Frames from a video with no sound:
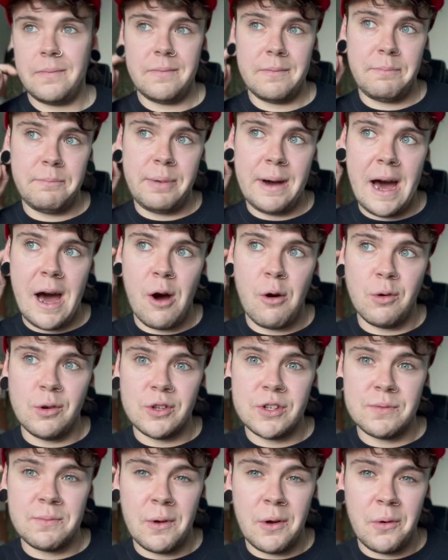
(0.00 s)
power
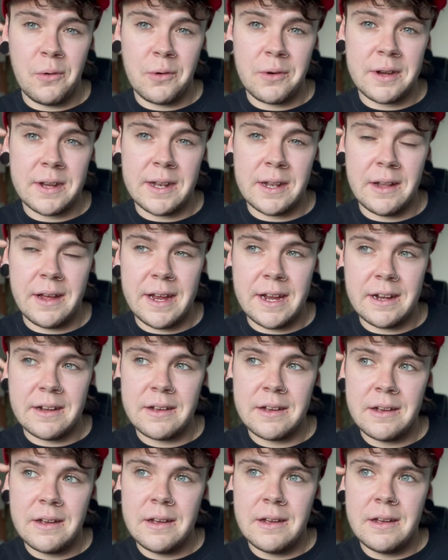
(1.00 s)
smoke and
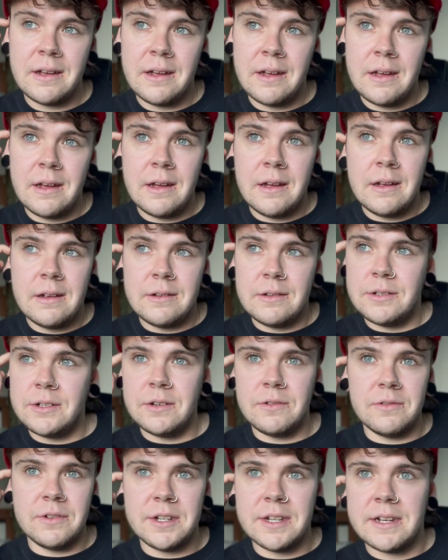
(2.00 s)
like
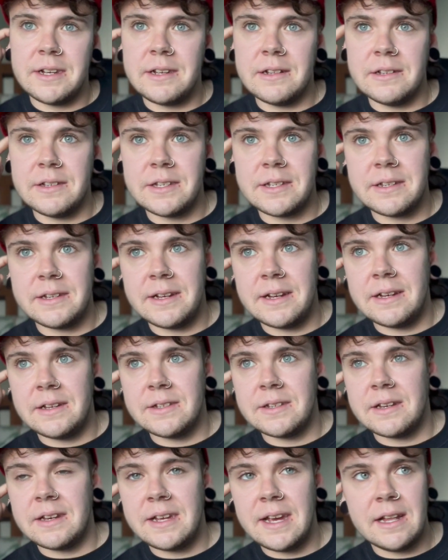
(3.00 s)
do ridiculous
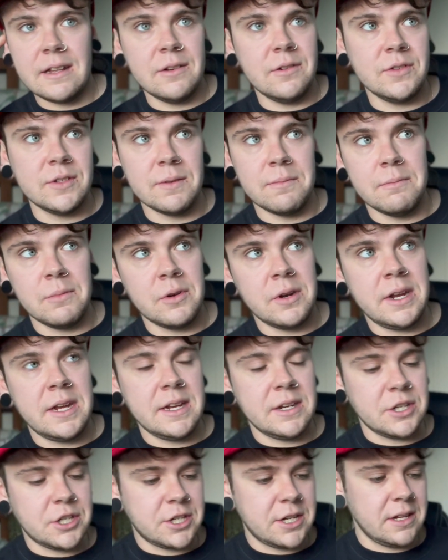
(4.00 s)
things and get loads of
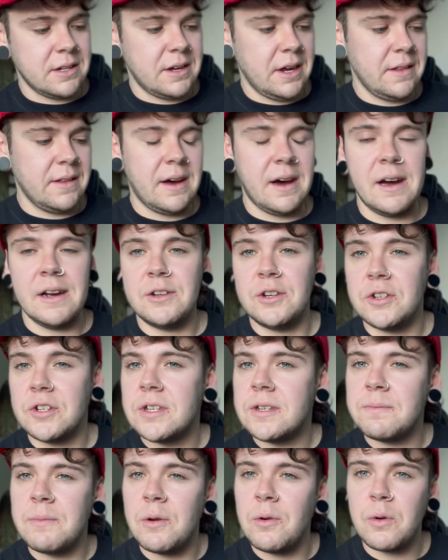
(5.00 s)
money and shit like that. I
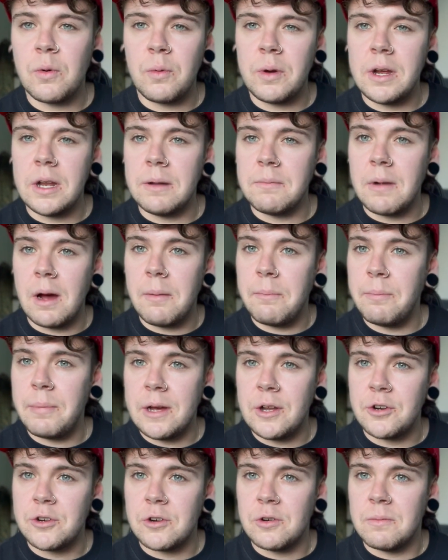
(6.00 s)
just smoke weed in my
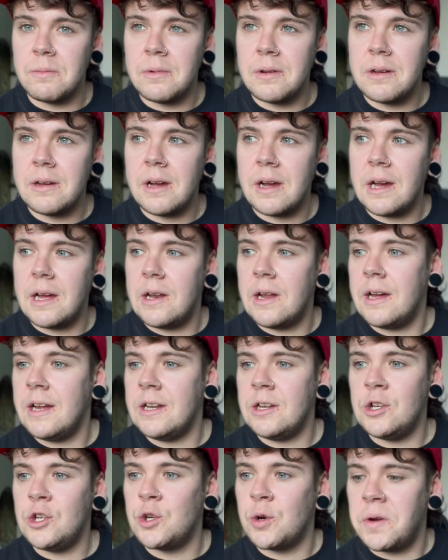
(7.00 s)
bedroom and I
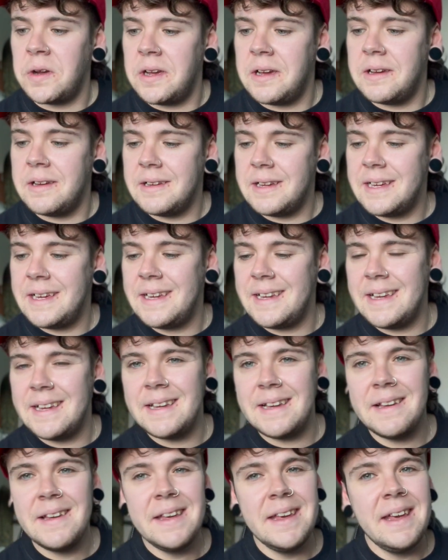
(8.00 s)
enjoy
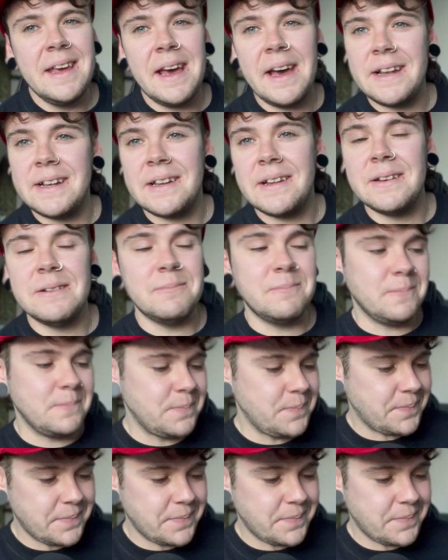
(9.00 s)
it. And